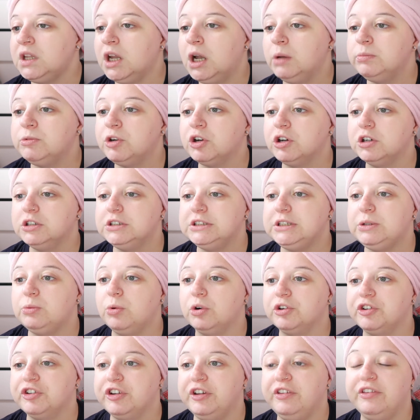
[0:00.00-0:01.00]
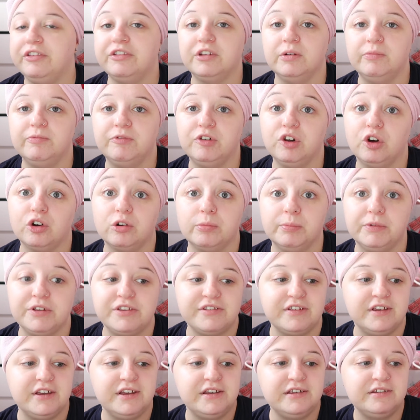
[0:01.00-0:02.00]
I'm currently watching some
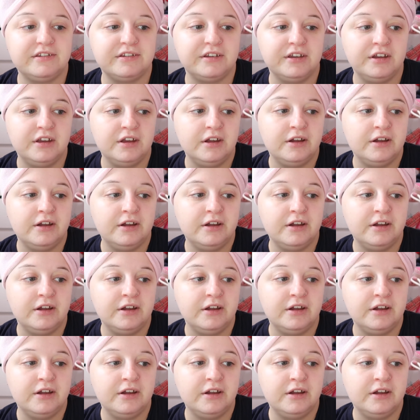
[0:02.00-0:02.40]
Vlogmases.